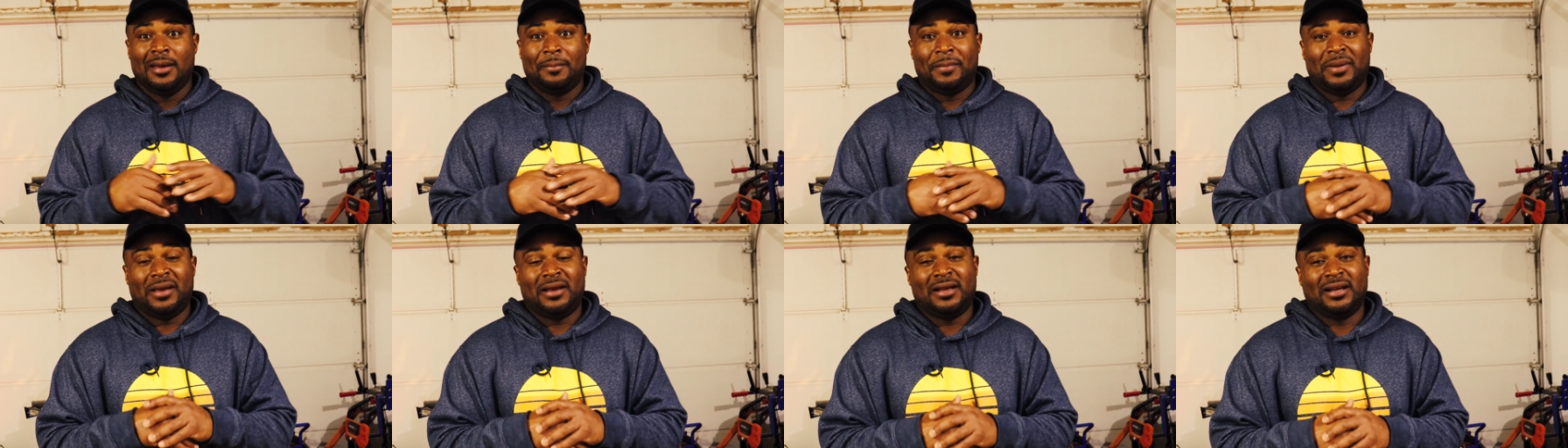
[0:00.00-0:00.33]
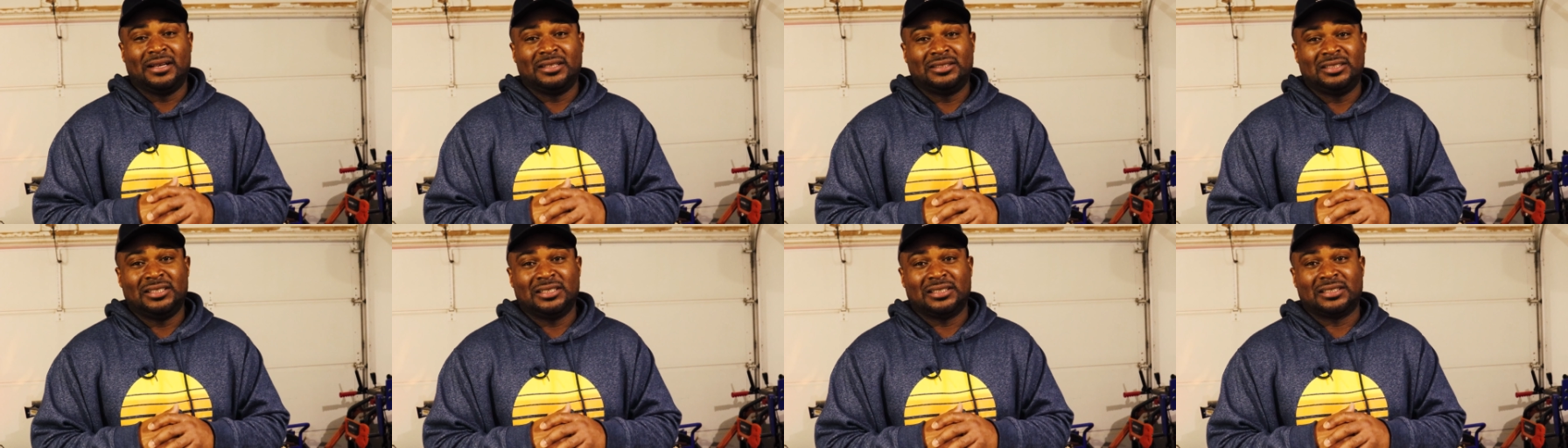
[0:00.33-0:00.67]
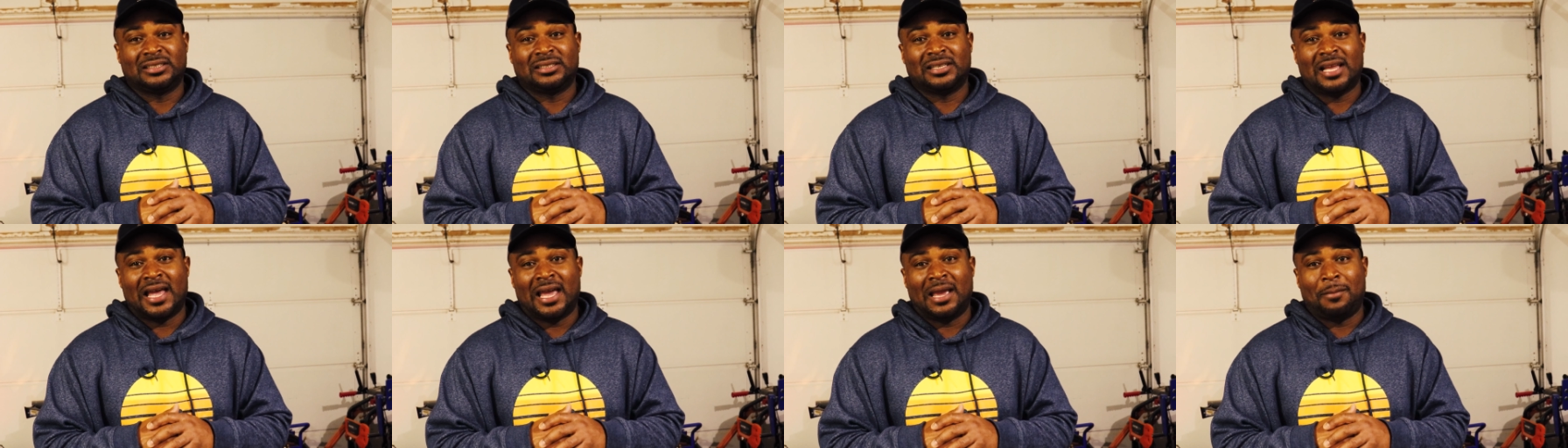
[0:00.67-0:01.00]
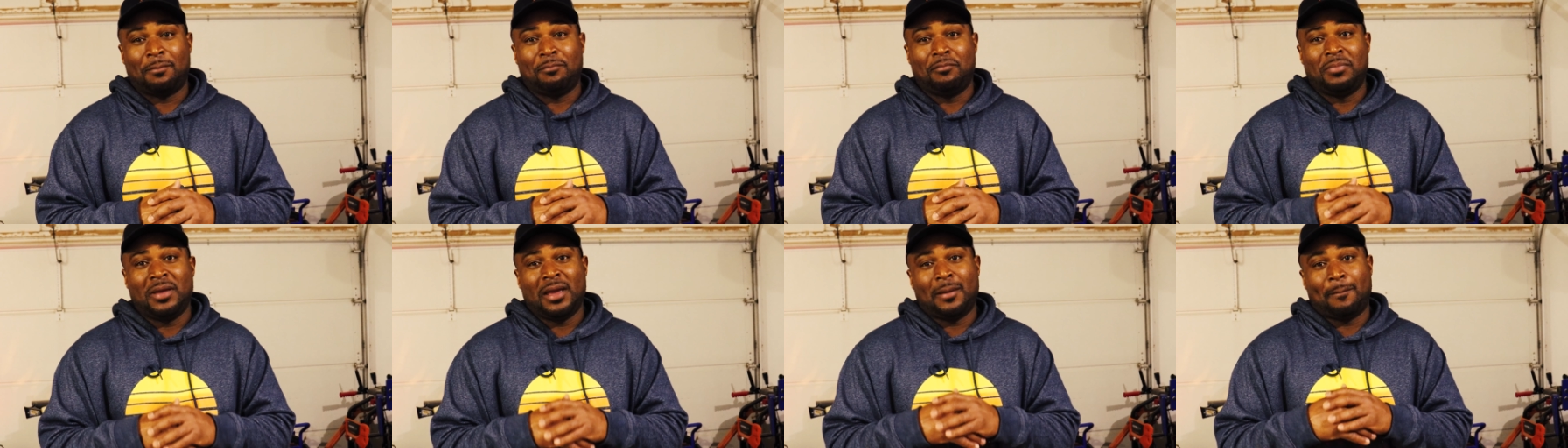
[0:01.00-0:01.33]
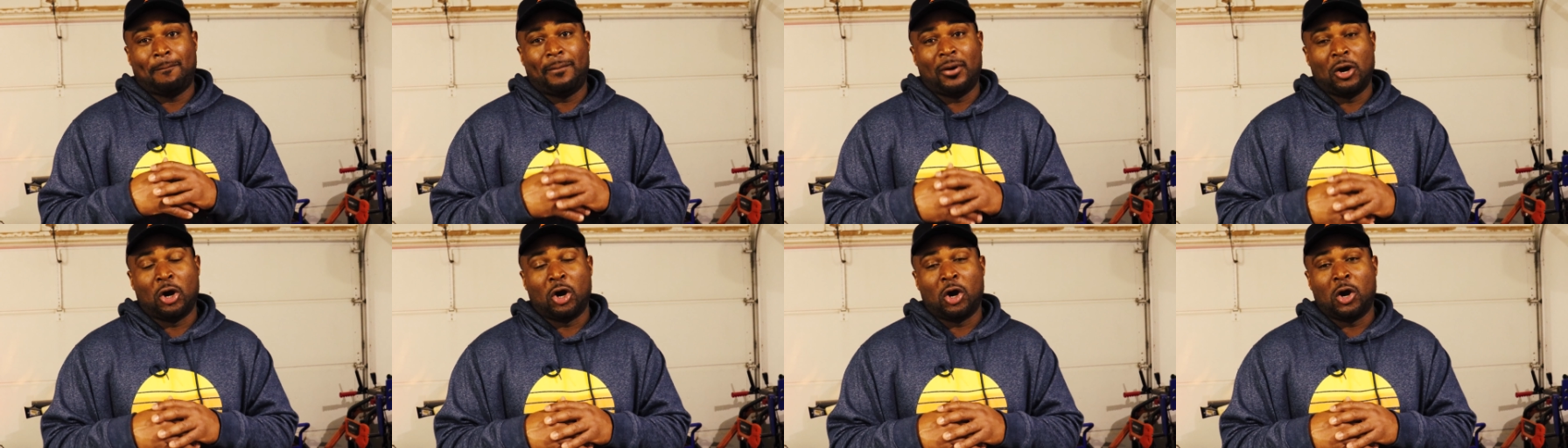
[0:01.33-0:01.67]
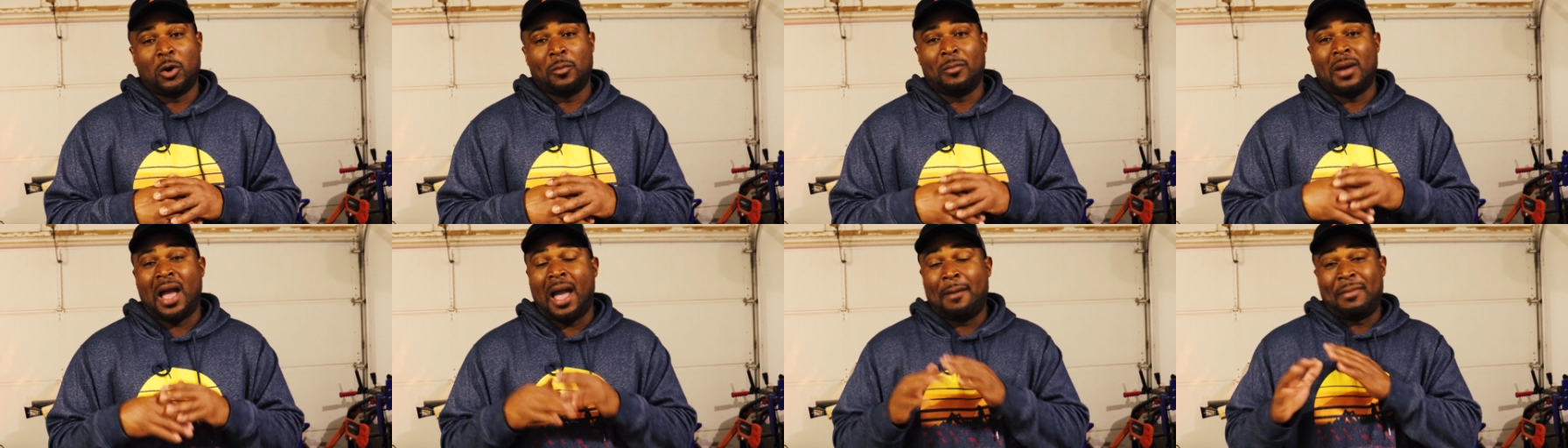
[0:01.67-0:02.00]
Because just like Big
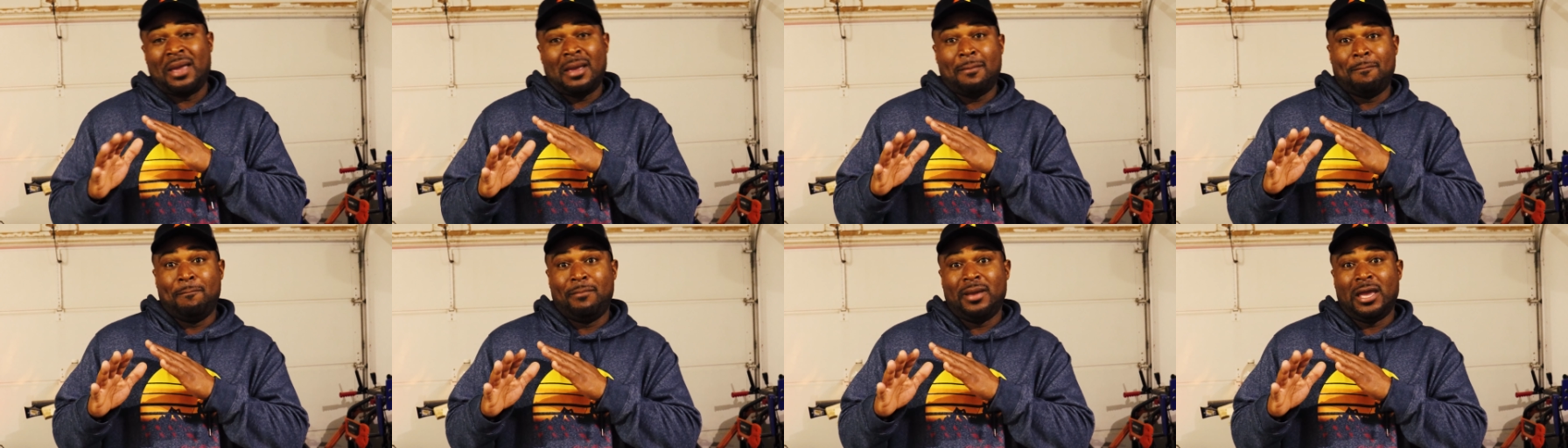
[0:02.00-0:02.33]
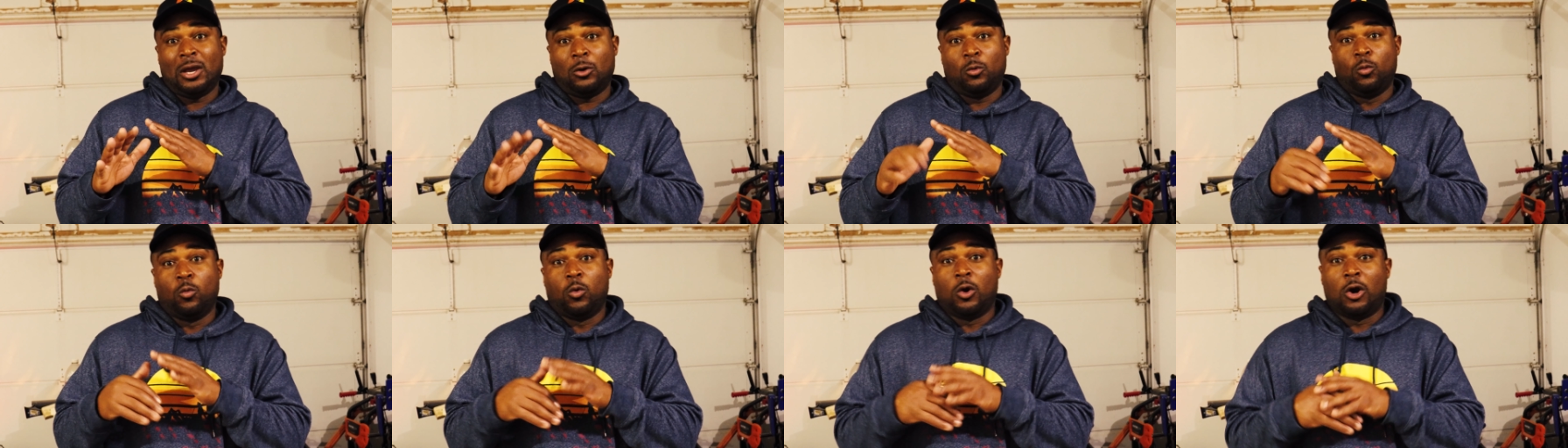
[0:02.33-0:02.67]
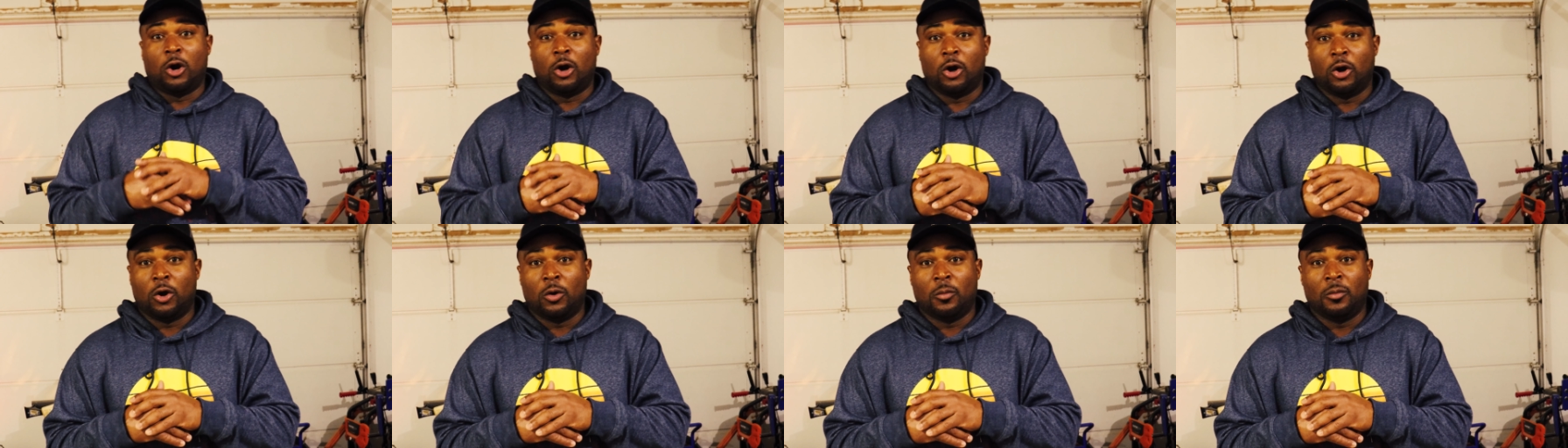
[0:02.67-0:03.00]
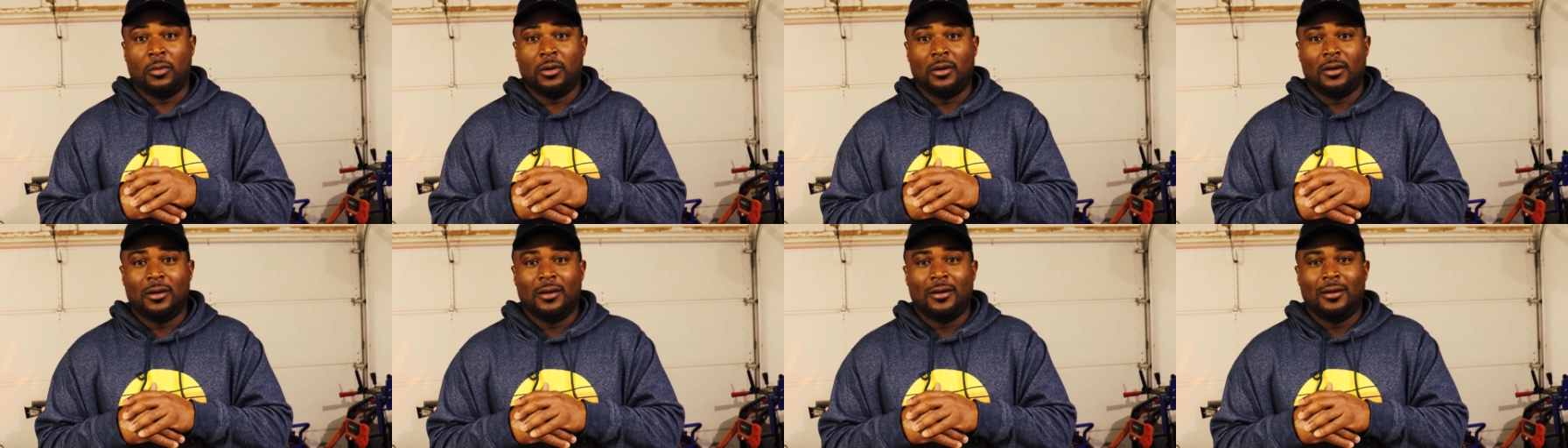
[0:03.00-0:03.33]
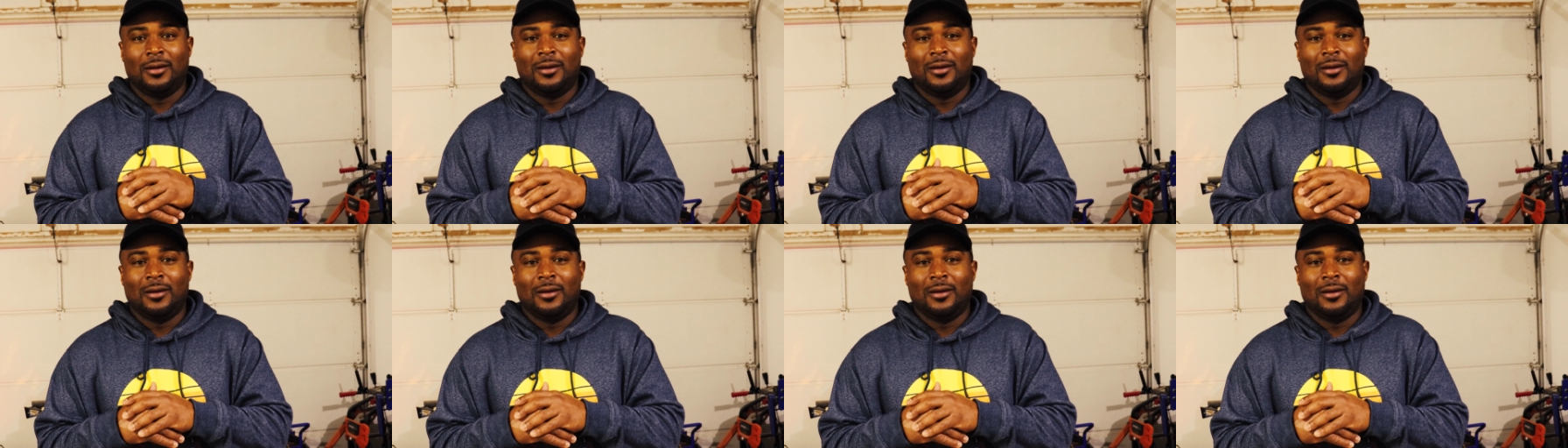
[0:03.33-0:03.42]
Perm, I mean Big Worm,